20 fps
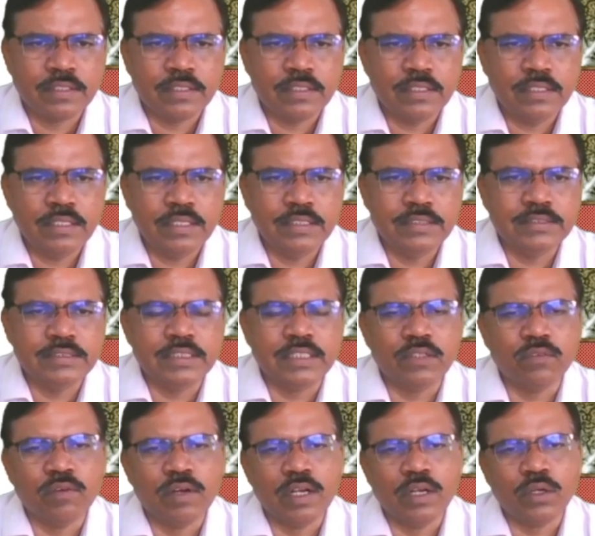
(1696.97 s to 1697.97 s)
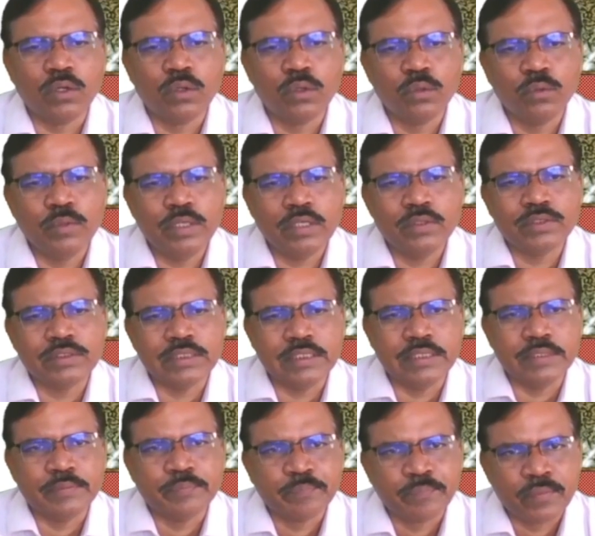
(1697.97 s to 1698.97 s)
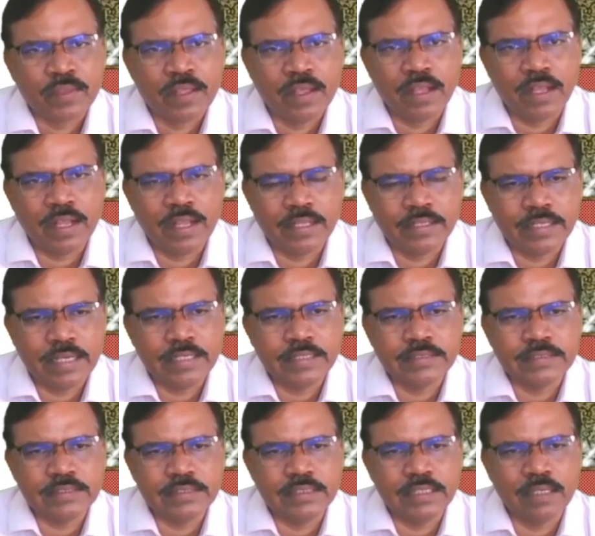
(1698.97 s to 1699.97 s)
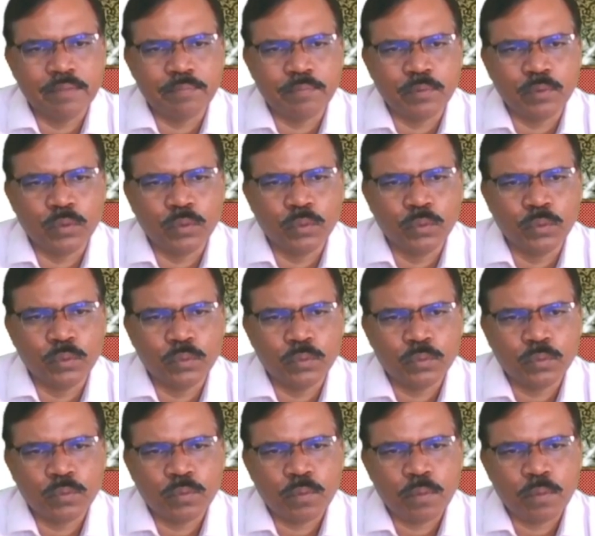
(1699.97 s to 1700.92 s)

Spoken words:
is equal to, we have seen that is F2